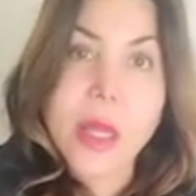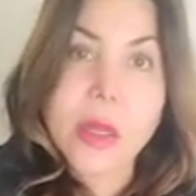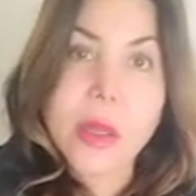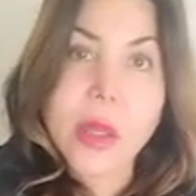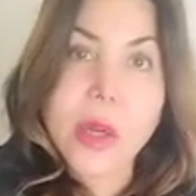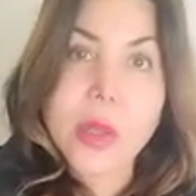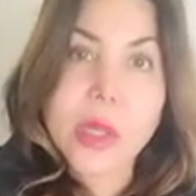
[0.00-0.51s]

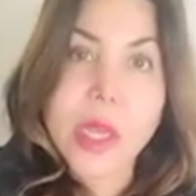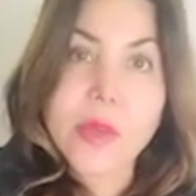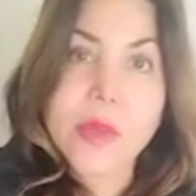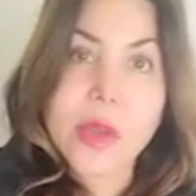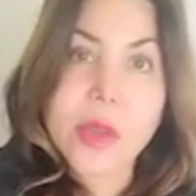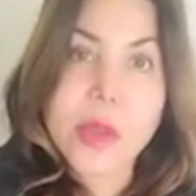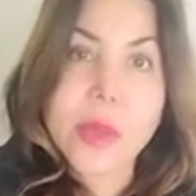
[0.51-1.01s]
low
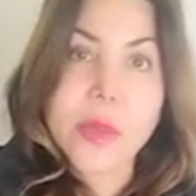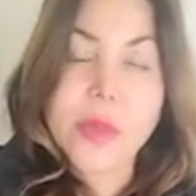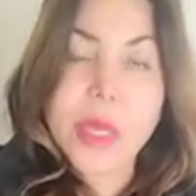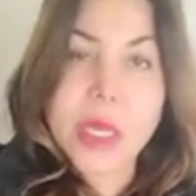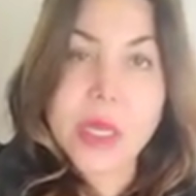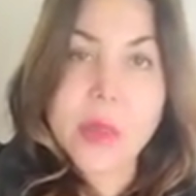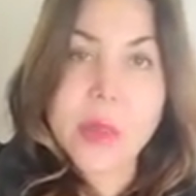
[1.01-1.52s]
level,
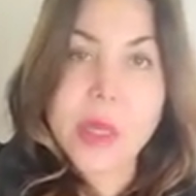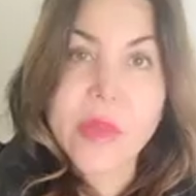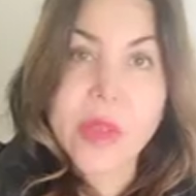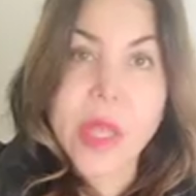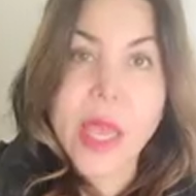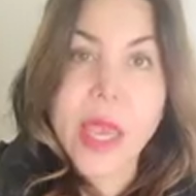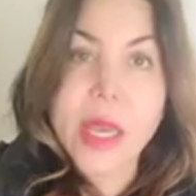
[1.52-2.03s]
medium
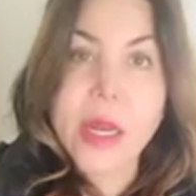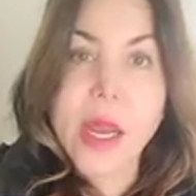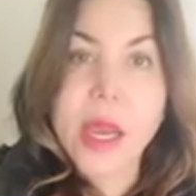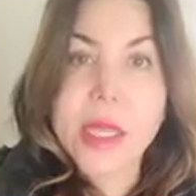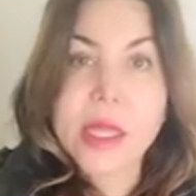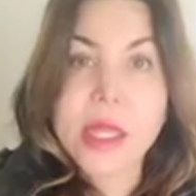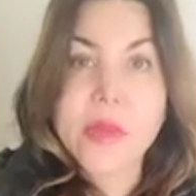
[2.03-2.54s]
level, and
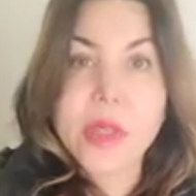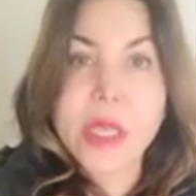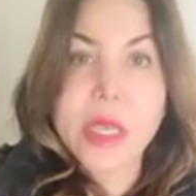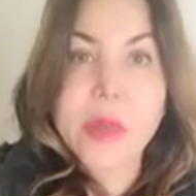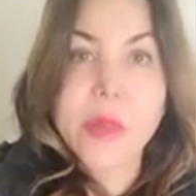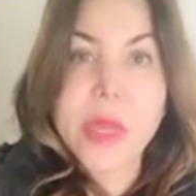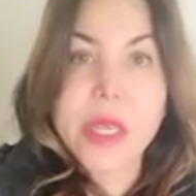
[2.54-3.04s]
high level
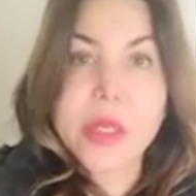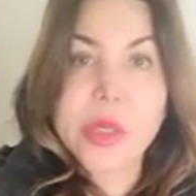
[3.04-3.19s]
inmates.